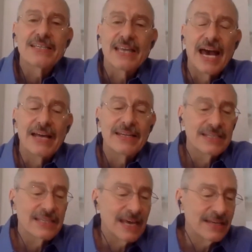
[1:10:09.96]
that
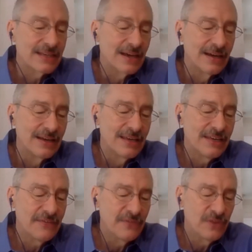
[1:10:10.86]
is that uh,
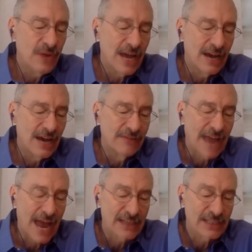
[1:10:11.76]
if you have
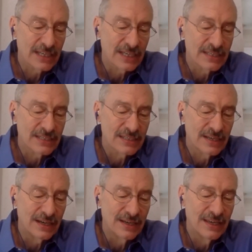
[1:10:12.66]
access,
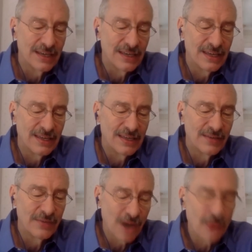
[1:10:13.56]
uh, it,
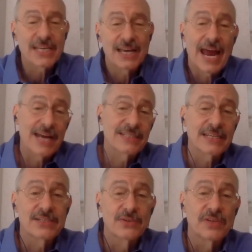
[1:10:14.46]
we always had
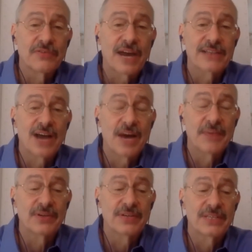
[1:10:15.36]
access to a
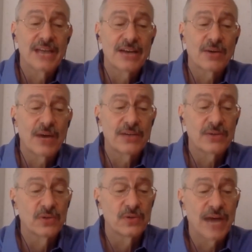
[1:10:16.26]
diffractometer. That's not quite
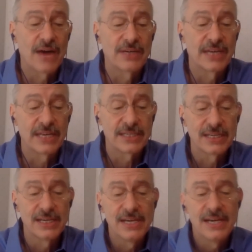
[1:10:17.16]
true nowadays,
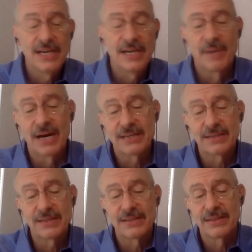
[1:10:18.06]
but
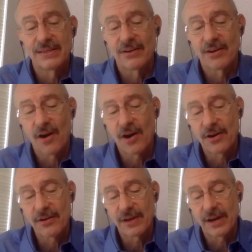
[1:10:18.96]
there
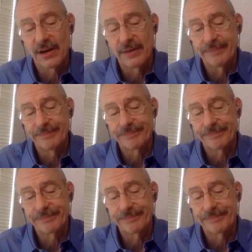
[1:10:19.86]
are um,